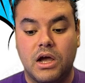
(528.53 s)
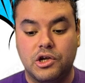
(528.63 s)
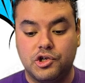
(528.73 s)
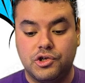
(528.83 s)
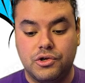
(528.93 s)

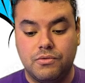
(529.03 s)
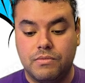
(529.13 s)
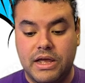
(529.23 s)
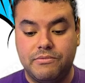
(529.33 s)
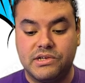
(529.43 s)
shoot.
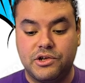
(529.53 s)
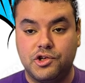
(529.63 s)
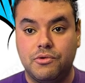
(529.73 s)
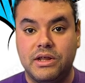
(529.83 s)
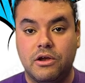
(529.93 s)
He was like
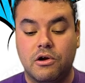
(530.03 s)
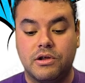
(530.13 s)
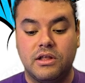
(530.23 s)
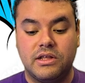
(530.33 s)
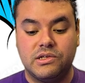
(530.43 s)
shooting
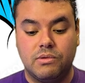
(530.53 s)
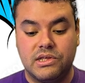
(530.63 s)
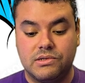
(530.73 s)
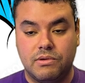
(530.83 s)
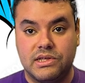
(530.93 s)
Hercules
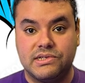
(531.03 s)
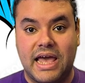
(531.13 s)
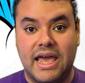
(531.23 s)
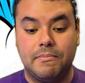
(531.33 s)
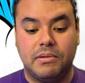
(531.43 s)
with his
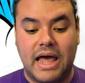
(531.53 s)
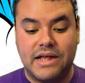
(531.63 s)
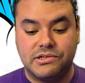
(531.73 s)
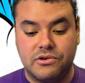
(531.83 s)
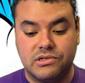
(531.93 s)
hand
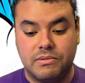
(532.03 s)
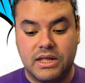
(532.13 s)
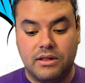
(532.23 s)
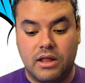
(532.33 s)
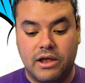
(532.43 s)
blasters, but
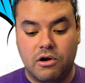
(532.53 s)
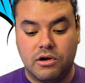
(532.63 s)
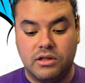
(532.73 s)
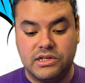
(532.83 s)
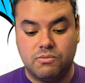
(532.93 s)
then like
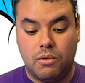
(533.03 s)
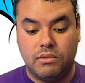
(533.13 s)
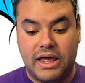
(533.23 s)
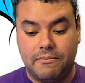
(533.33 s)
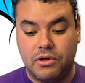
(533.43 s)
Hercules won't
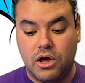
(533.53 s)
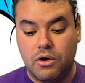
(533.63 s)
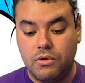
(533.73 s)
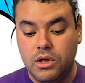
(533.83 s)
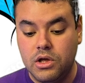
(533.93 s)
let him
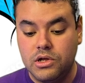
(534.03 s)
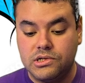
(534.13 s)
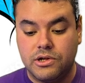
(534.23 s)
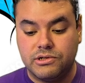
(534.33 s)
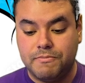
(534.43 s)
go.
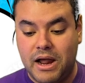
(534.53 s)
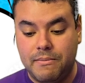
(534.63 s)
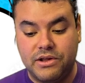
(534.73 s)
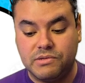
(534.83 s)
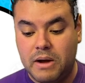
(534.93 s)
So
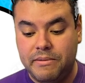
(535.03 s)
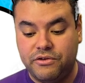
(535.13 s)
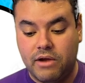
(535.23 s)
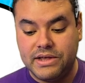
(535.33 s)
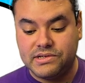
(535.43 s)
Spider-Man
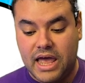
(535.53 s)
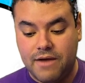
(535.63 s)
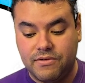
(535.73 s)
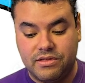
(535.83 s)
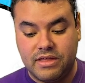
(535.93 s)
tries
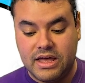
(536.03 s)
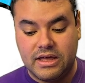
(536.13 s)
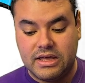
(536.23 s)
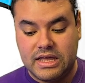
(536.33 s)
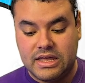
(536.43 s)

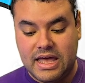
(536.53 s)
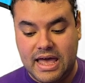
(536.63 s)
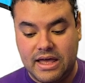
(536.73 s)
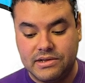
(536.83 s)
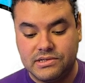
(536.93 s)
everything he
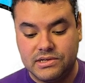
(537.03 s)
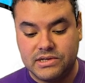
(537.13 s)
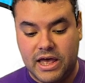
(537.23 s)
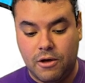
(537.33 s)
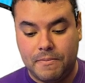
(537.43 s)
can
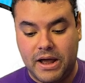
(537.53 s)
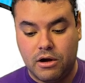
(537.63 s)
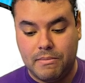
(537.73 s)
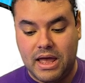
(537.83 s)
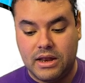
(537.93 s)
to help
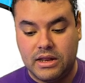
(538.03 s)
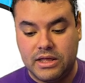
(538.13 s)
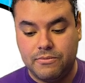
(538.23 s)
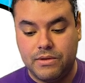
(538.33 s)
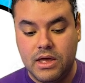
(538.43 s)
Iron Man.
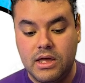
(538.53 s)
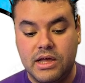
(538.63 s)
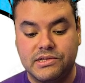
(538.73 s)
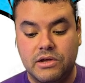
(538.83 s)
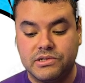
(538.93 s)

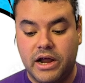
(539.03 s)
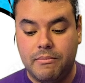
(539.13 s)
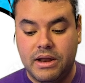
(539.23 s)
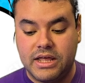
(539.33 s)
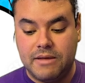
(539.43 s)
He tells Iron
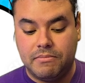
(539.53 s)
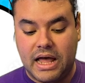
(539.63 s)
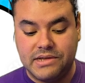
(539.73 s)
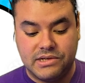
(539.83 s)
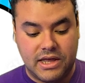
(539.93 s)
Man to keep
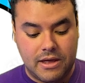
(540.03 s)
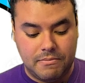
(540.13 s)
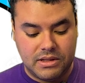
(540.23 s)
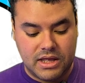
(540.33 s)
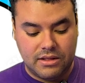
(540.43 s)
blasting him,
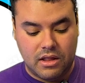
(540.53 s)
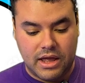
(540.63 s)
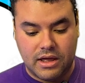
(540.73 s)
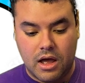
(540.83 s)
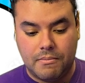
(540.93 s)
but then
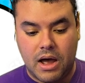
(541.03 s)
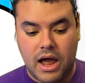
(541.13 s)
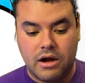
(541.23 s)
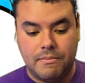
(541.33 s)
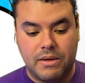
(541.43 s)
like
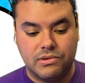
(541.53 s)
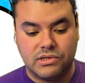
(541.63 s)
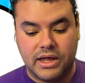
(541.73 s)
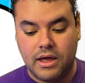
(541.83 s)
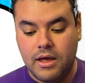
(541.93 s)
Iron Man was
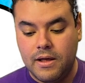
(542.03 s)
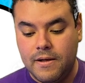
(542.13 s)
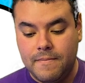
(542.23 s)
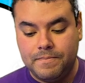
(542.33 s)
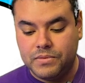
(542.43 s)
like,
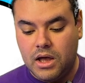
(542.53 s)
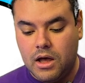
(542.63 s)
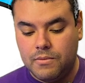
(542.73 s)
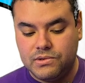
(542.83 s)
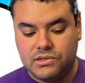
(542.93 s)

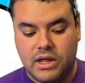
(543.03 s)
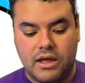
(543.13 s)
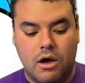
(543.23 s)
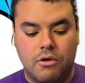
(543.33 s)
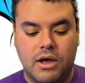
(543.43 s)

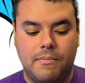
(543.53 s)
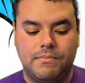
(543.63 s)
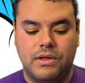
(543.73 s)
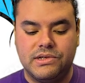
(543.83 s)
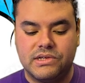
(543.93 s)
"Oh come,"
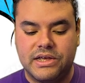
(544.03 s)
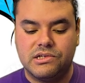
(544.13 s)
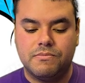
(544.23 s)
he's like,